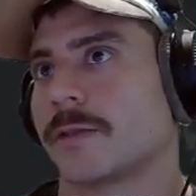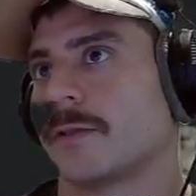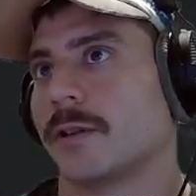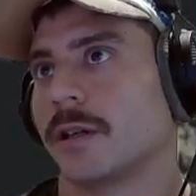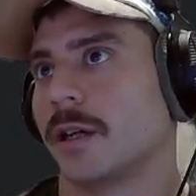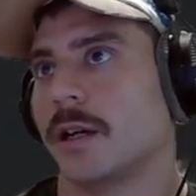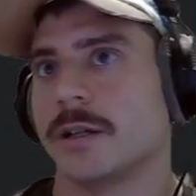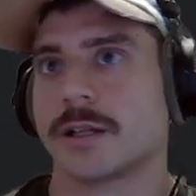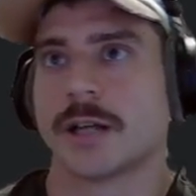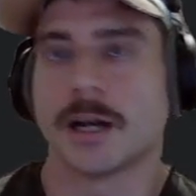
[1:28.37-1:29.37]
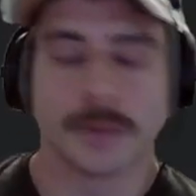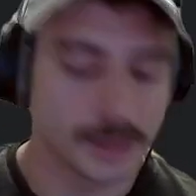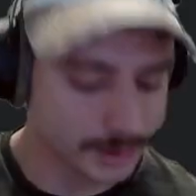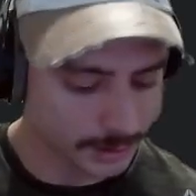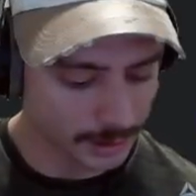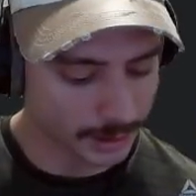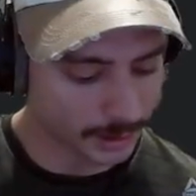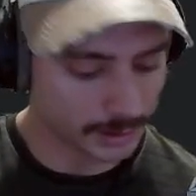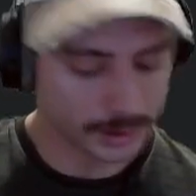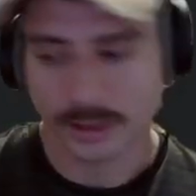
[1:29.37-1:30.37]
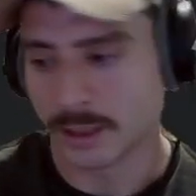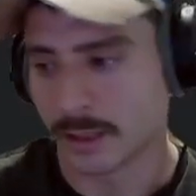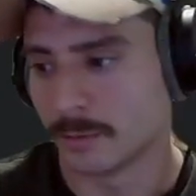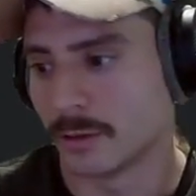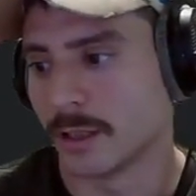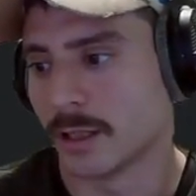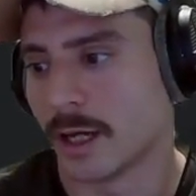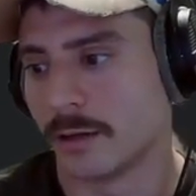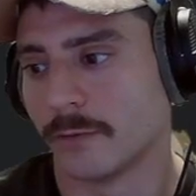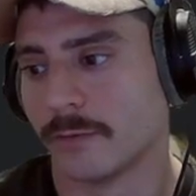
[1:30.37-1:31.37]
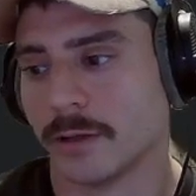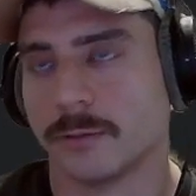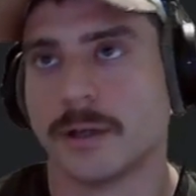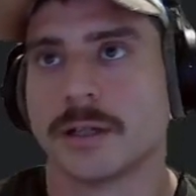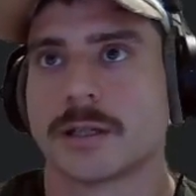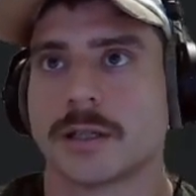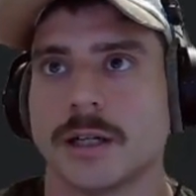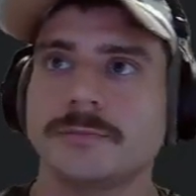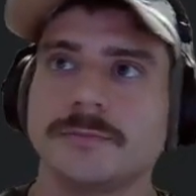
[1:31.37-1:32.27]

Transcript: this for? Just hobbies, and label it however you want.